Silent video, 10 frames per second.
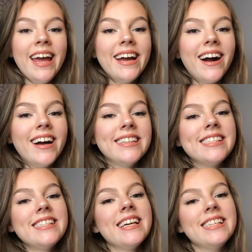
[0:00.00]
Hey
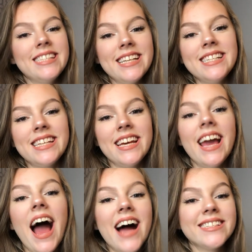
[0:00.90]
guys, it's Izzy
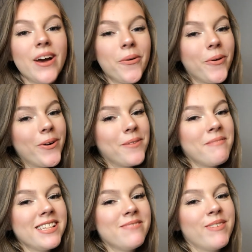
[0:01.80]
and welcome
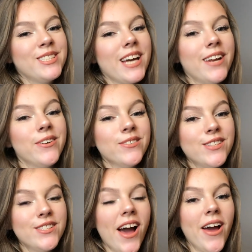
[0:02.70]
back to my channel.
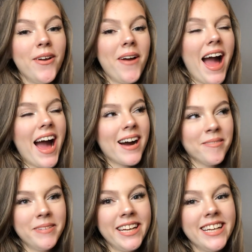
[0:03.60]
So
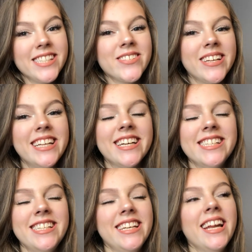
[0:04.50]
happy
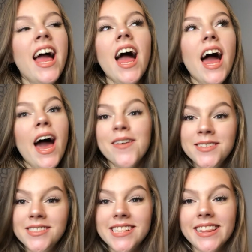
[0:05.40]
2019. I haven't
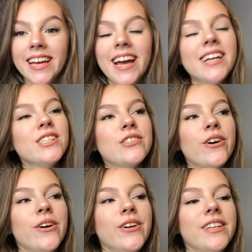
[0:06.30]
even said that yet,
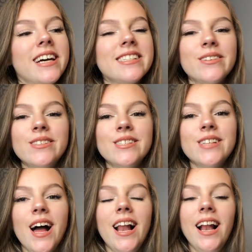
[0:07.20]
so that sounds
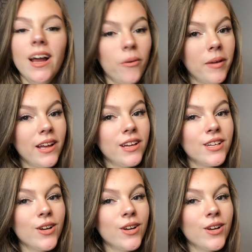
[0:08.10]
a little bit